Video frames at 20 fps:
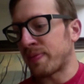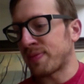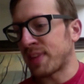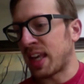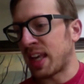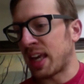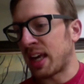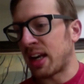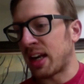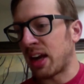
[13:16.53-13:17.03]

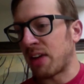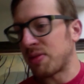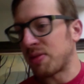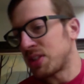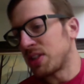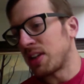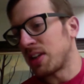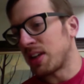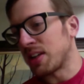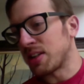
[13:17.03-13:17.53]
And
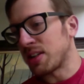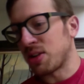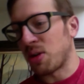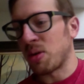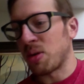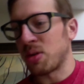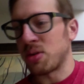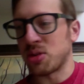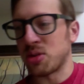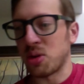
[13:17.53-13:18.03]
obviously, as
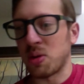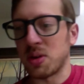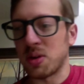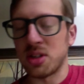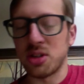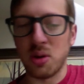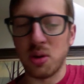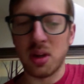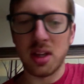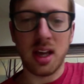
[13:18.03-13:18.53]
someone who's always
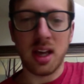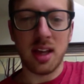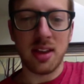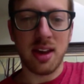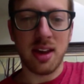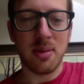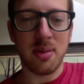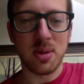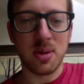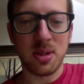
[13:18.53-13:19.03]
enjoyed that
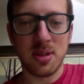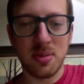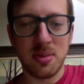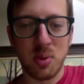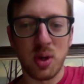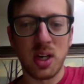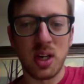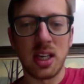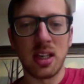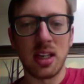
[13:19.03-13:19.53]
was
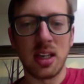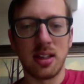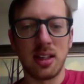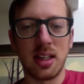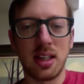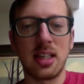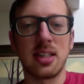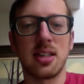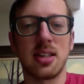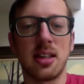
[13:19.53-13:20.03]
pretty
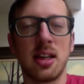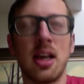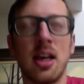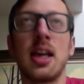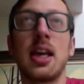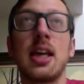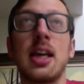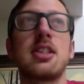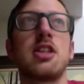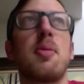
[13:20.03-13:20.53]

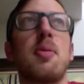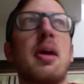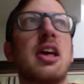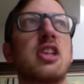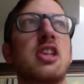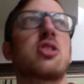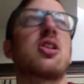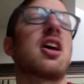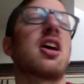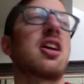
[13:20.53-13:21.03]
easy
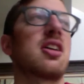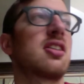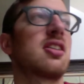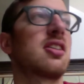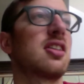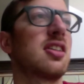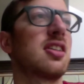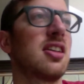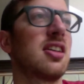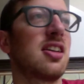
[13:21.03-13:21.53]
major. Not
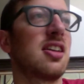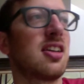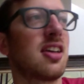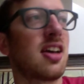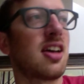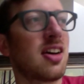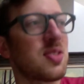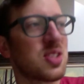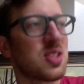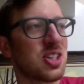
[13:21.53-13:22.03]

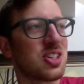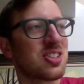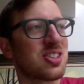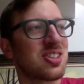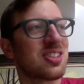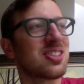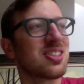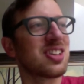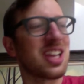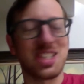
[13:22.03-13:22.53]
obviously,
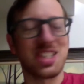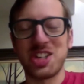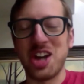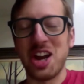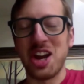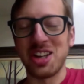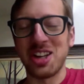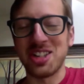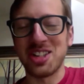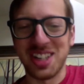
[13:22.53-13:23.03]
it's less
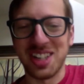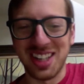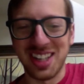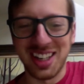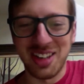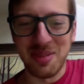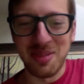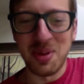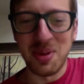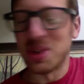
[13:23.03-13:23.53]
challenging
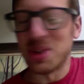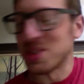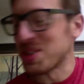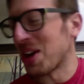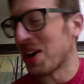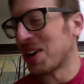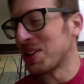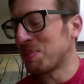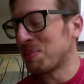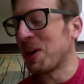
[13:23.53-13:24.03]
than computer
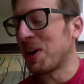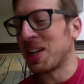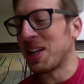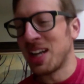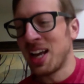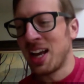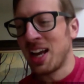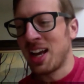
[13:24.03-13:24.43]
science, but